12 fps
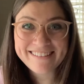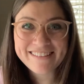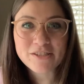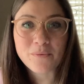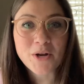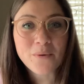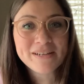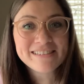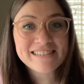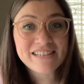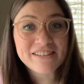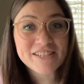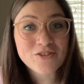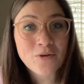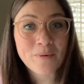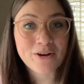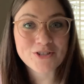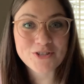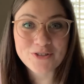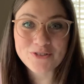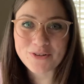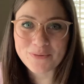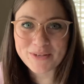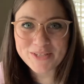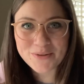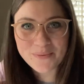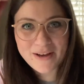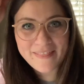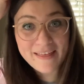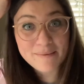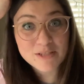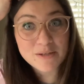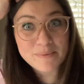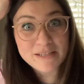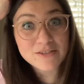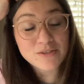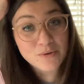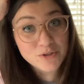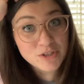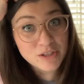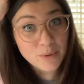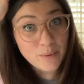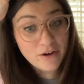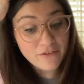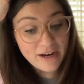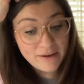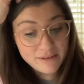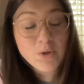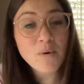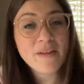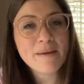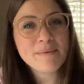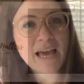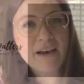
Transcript: So we don't want to steal this from our children. We do want them to be socially well-rounded. We want them to